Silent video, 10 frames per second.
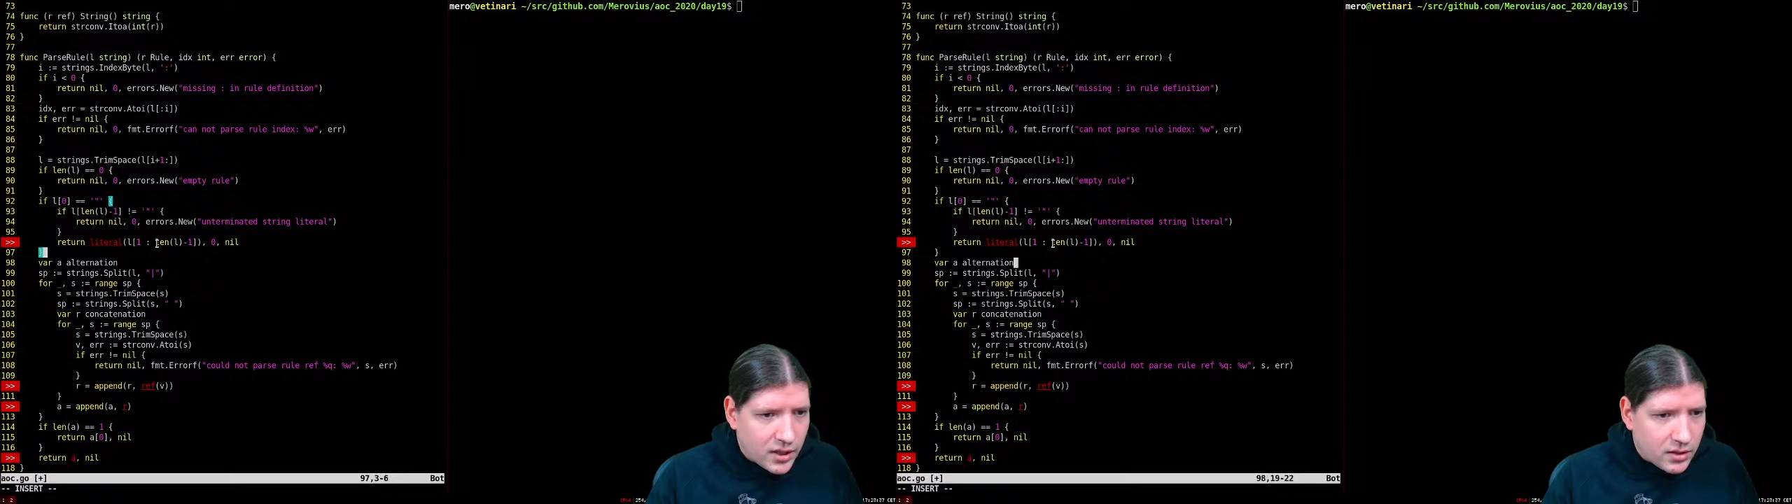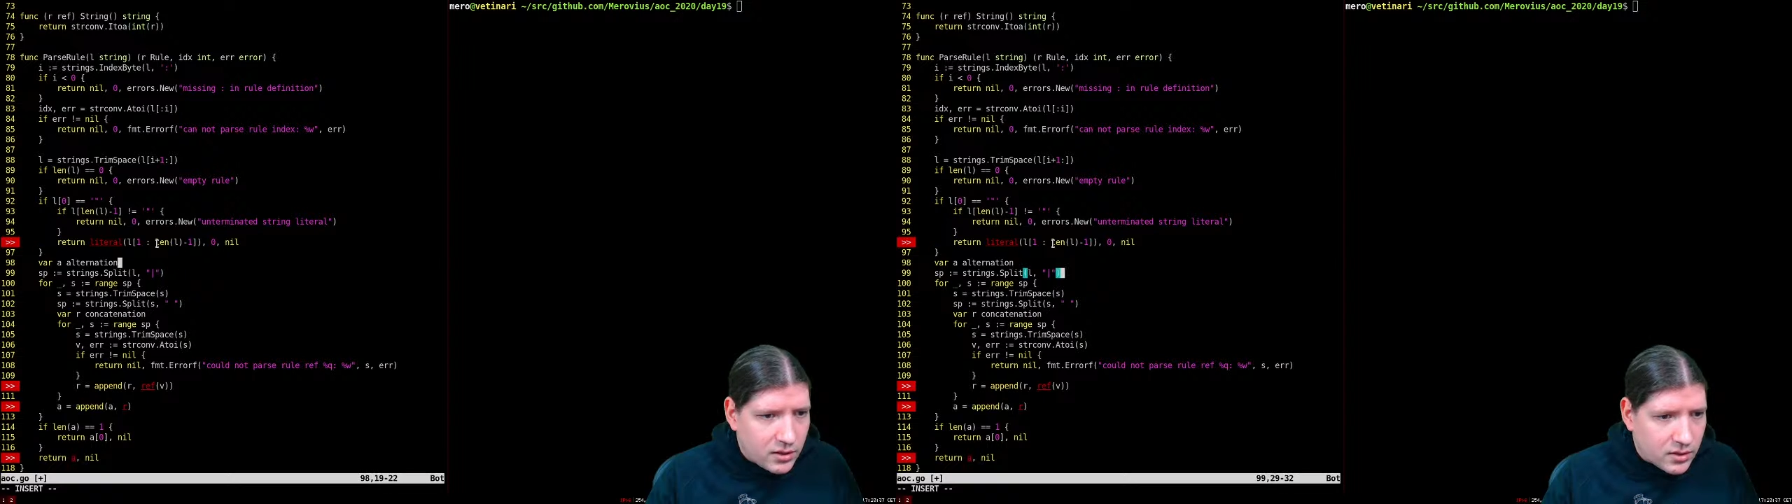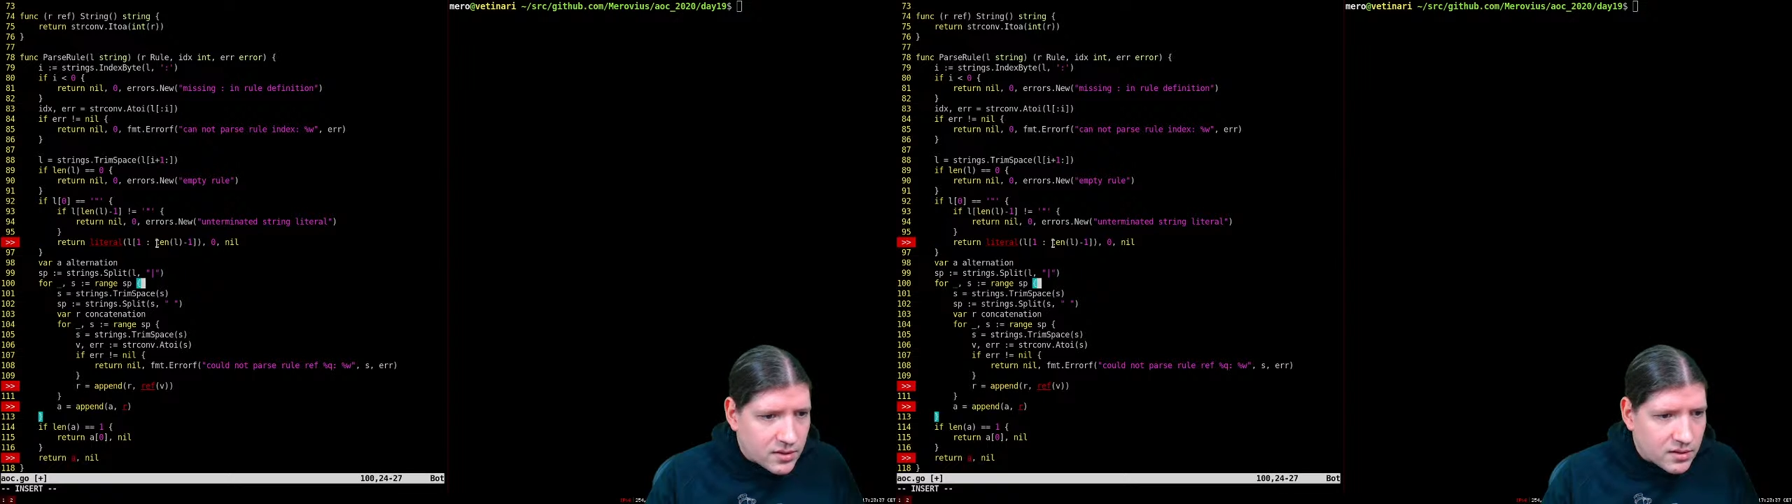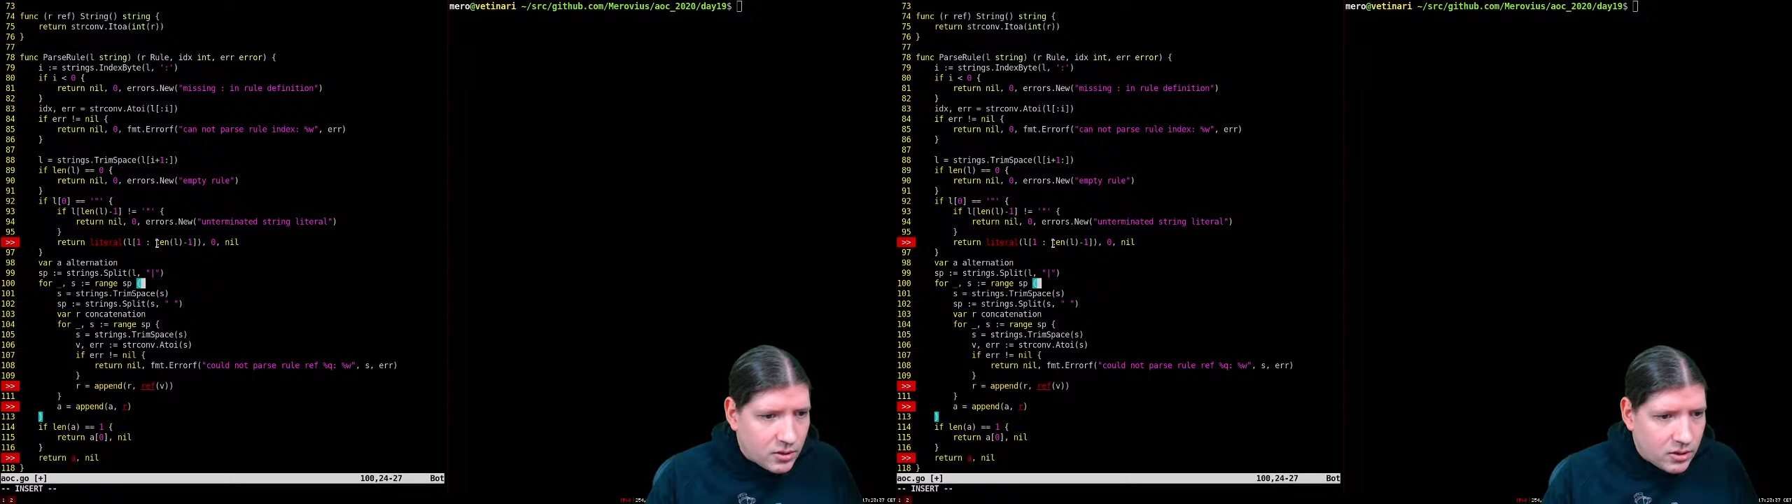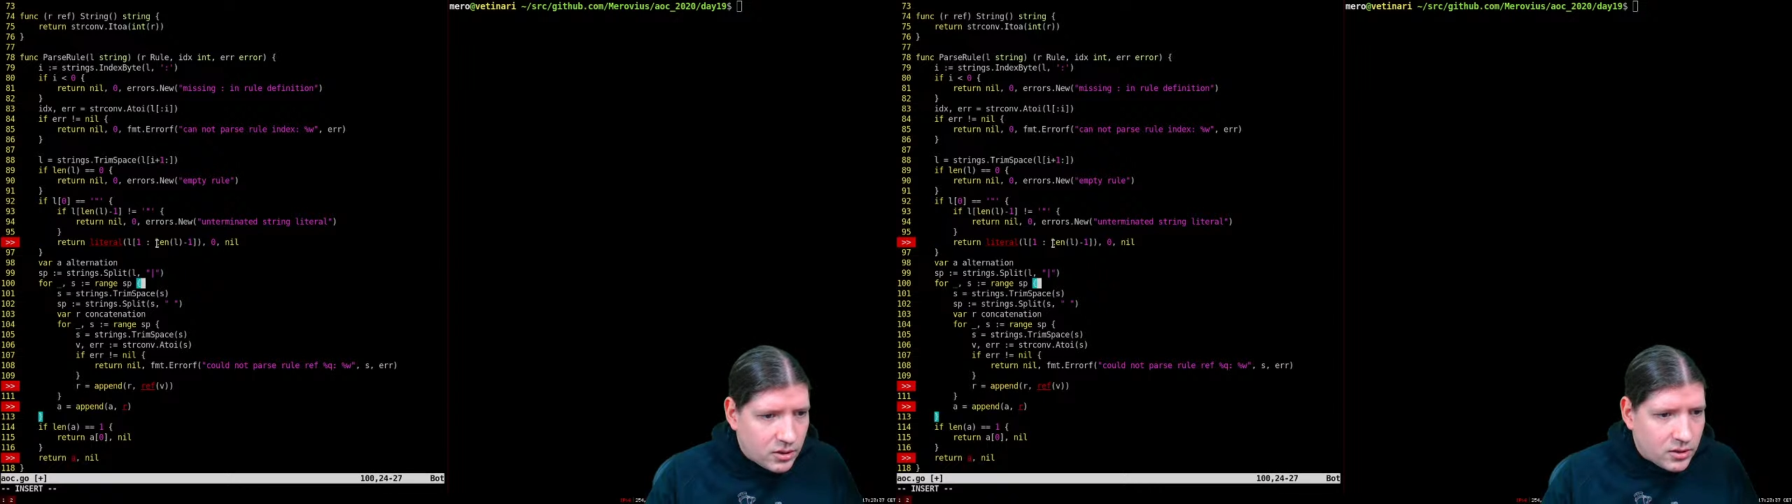
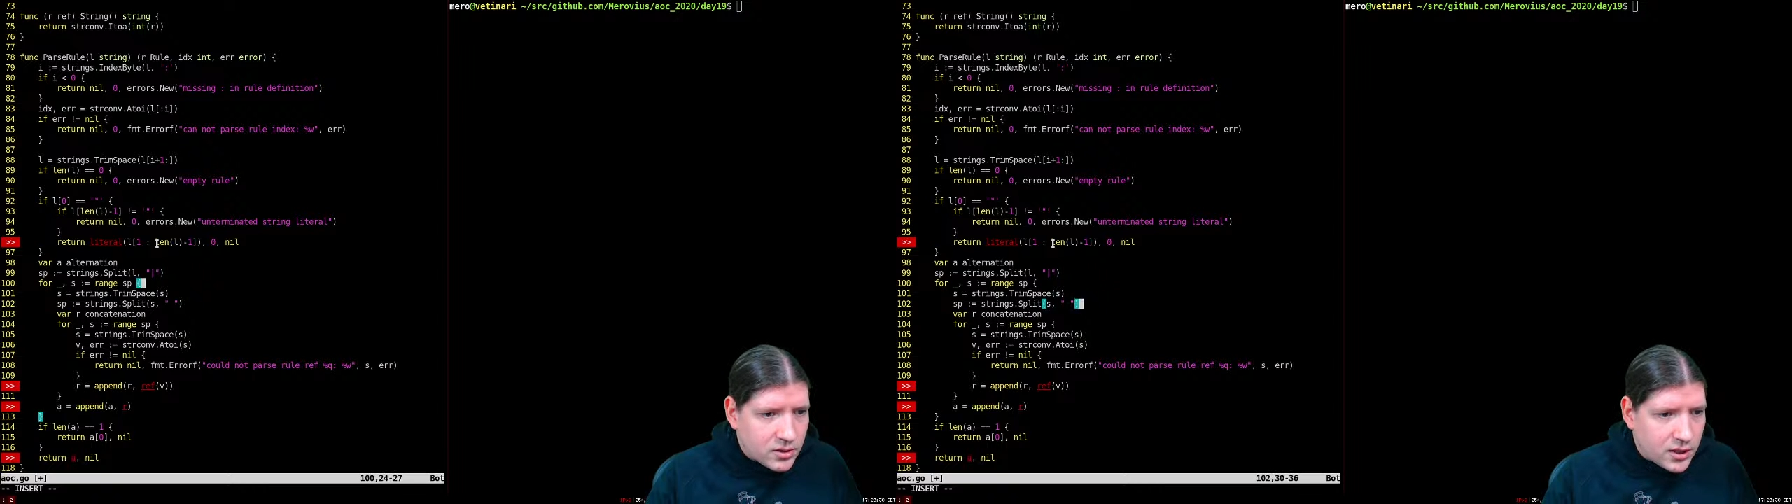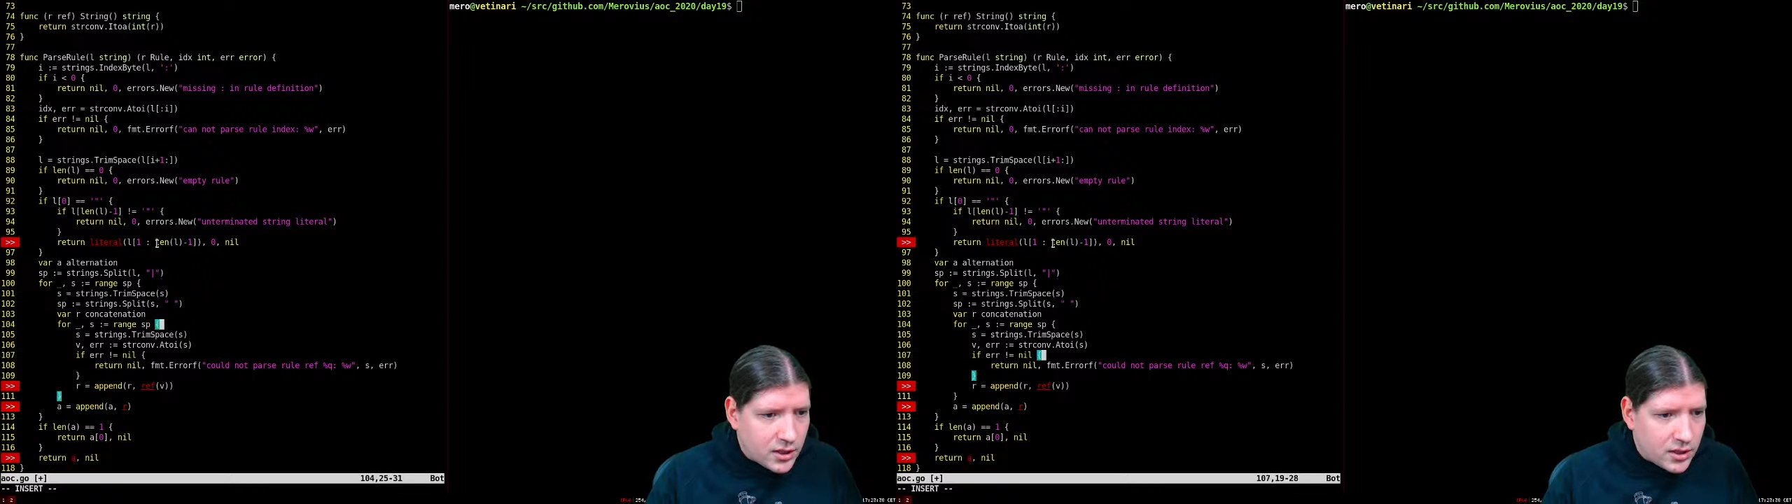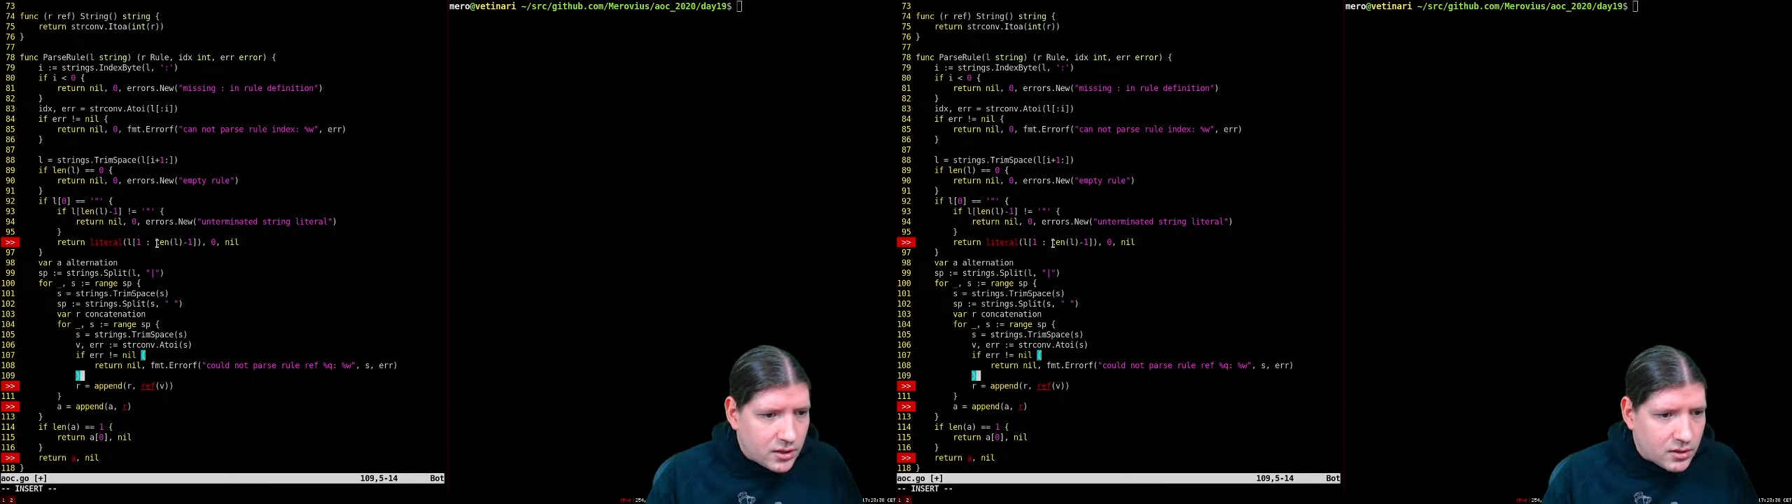installed, and